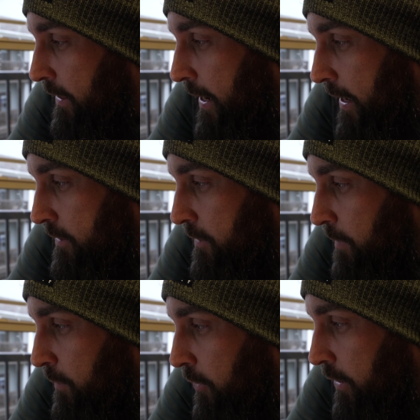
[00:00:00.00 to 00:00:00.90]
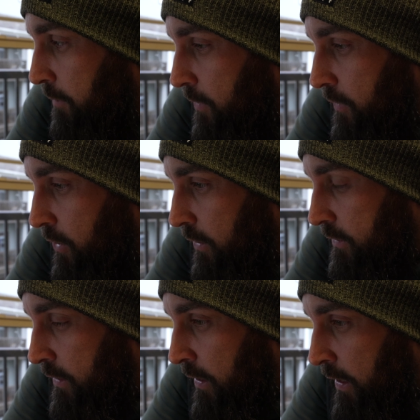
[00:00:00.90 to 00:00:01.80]
Naz has been working with
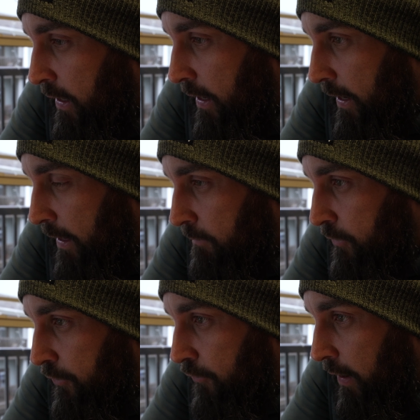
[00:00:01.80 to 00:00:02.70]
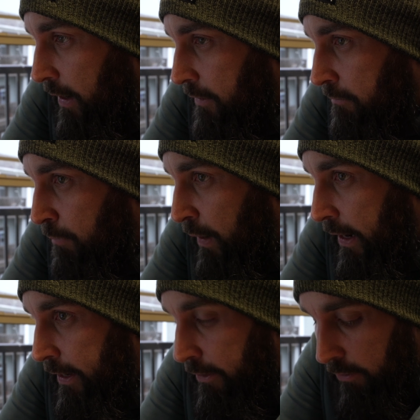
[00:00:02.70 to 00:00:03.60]
Scott to try and
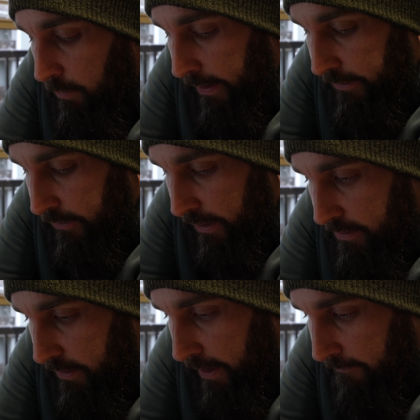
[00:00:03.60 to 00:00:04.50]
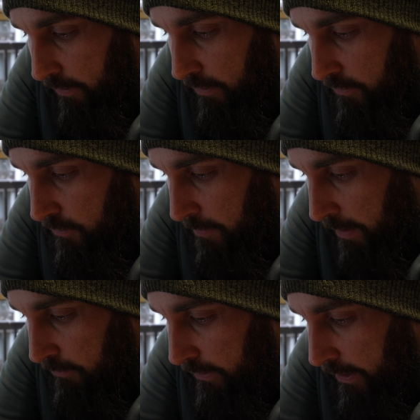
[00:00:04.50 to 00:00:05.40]
pioneer a way to get South Africans to be able to